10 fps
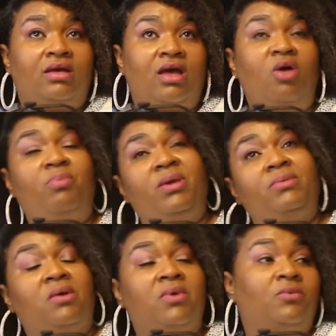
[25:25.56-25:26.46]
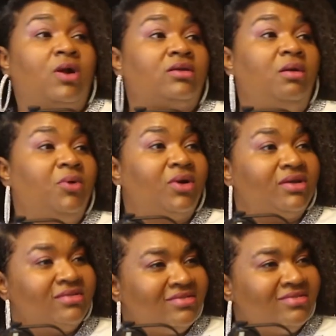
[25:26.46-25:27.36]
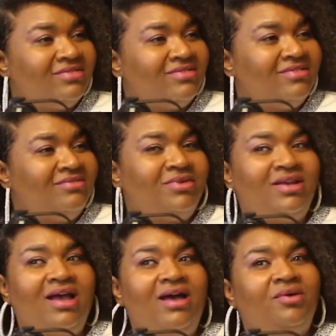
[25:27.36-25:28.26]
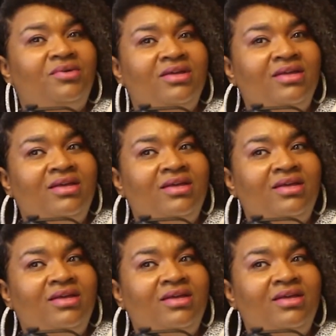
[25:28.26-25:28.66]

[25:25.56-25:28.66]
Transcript: oh, people don't want to work no more. Well, no.